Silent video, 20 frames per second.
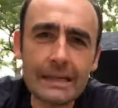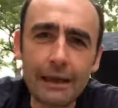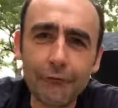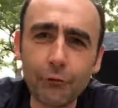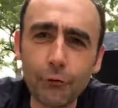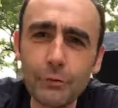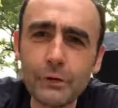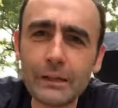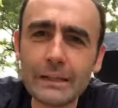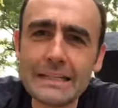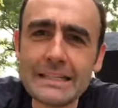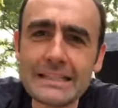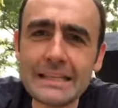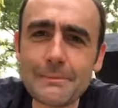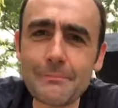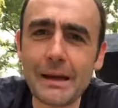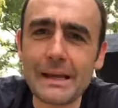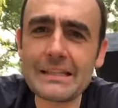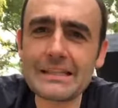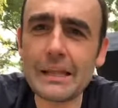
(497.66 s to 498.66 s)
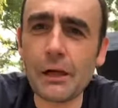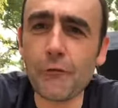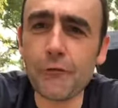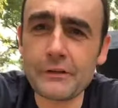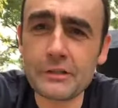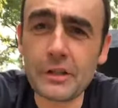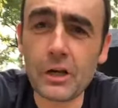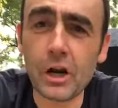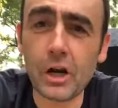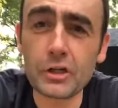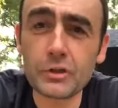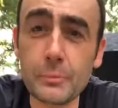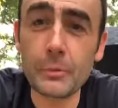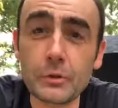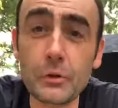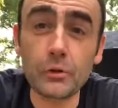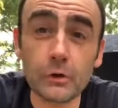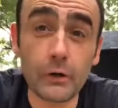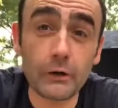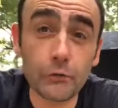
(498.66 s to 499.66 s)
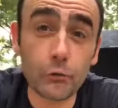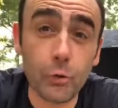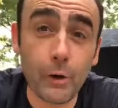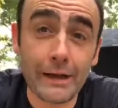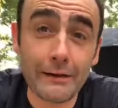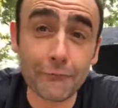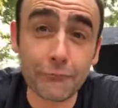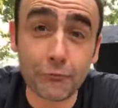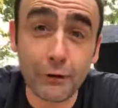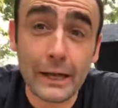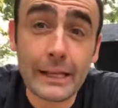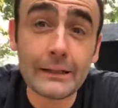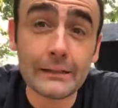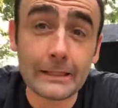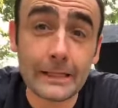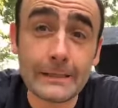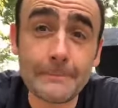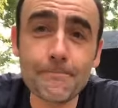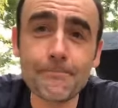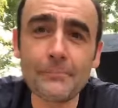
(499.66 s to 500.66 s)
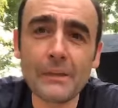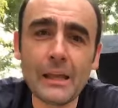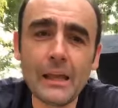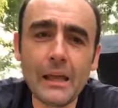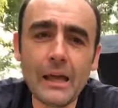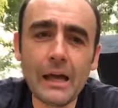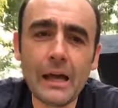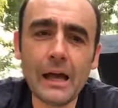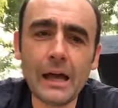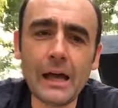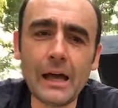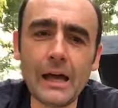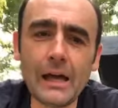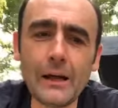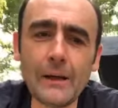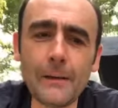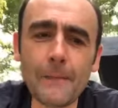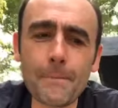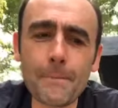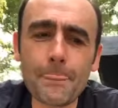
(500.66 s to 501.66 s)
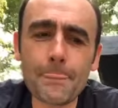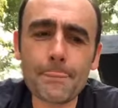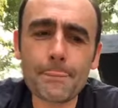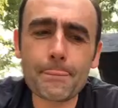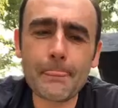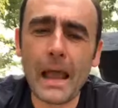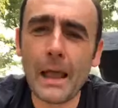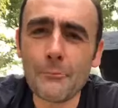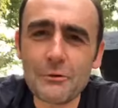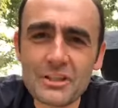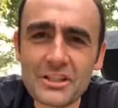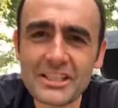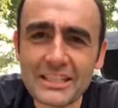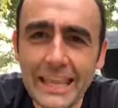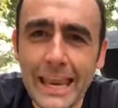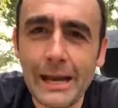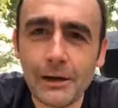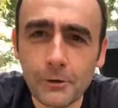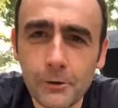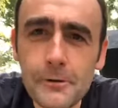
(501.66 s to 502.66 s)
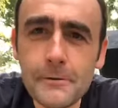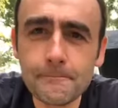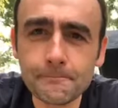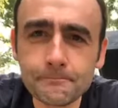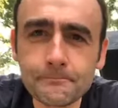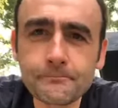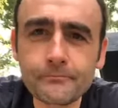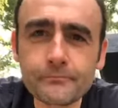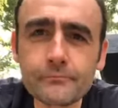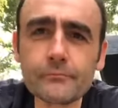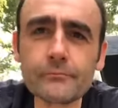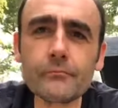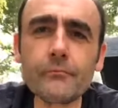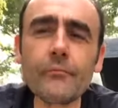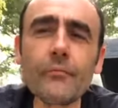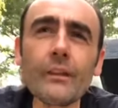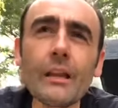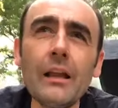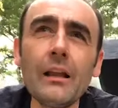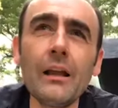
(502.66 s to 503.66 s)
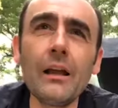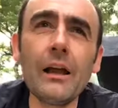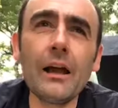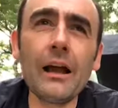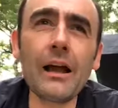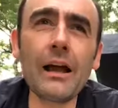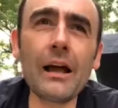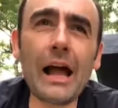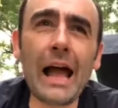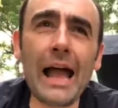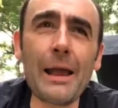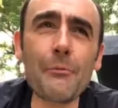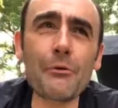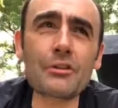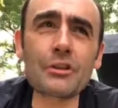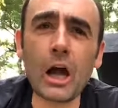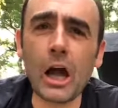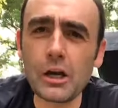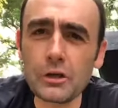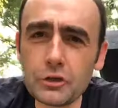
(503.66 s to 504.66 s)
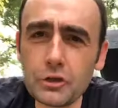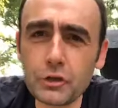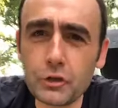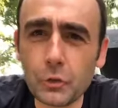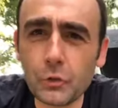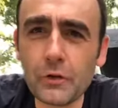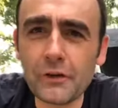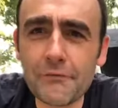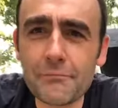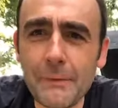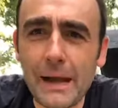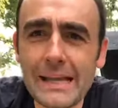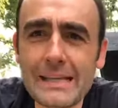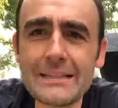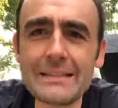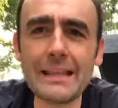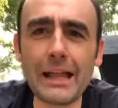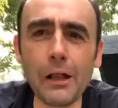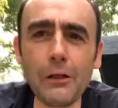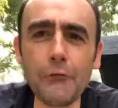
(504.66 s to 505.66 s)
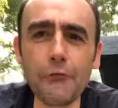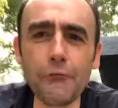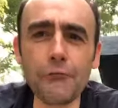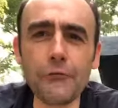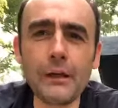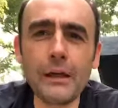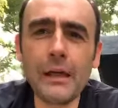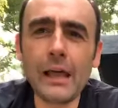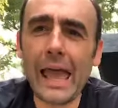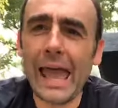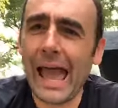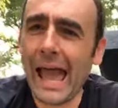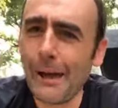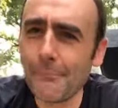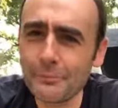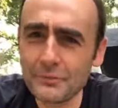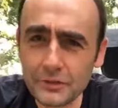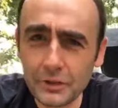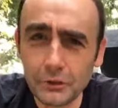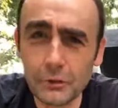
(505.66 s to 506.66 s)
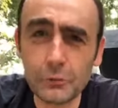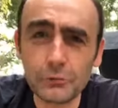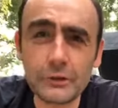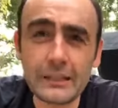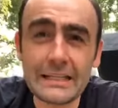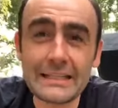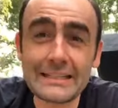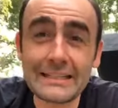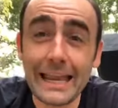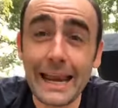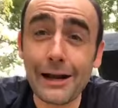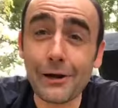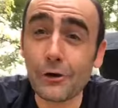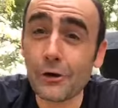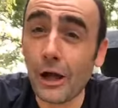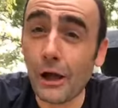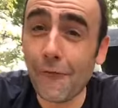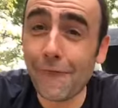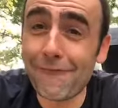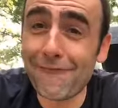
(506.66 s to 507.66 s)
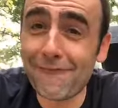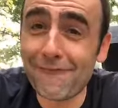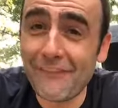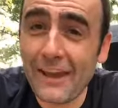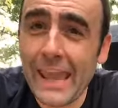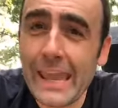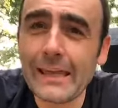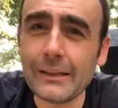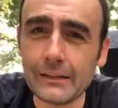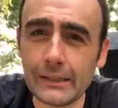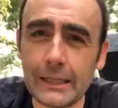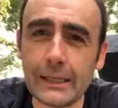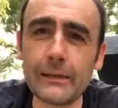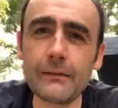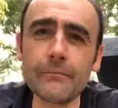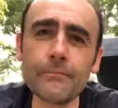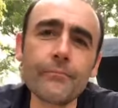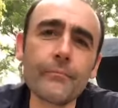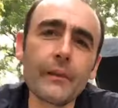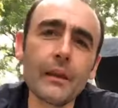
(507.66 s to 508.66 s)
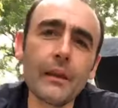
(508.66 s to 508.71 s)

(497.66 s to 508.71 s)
never really seen myself as an entrepreneur, quite frankly. Uh, I was scared. Uh, I was unsure of myself, absolutely scared of failing.